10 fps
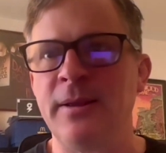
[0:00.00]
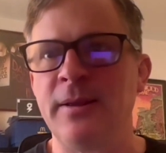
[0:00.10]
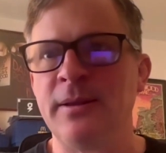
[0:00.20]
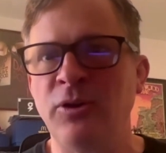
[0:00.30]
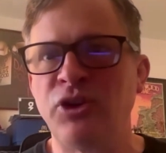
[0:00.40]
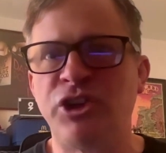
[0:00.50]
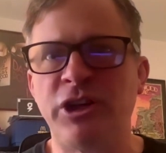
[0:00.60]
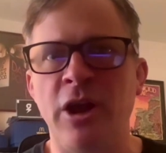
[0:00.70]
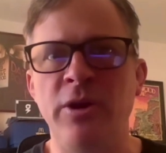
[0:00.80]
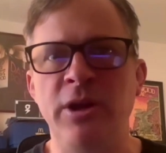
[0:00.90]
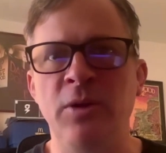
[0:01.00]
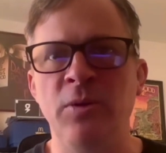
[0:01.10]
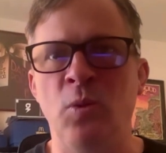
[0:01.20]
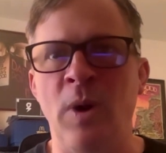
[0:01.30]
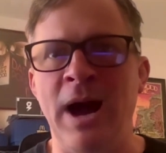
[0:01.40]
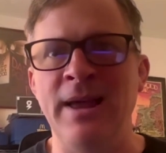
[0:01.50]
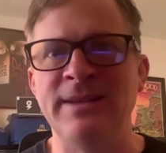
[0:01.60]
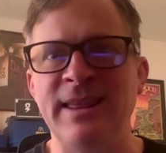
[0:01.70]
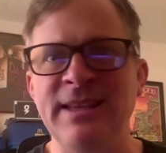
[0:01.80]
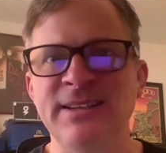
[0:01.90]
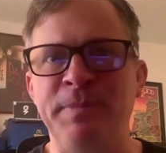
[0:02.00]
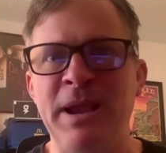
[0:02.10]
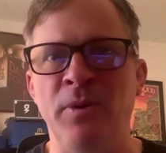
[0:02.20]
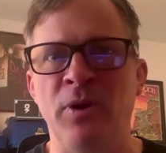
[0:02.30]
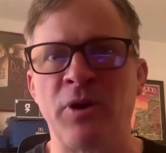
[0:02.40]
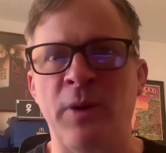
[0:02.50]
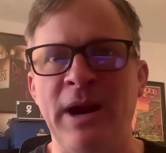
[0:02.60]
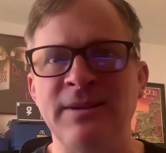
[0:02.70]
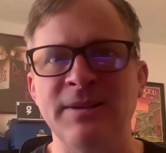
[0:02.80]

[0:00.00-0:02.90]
I'll show you why people are crazy,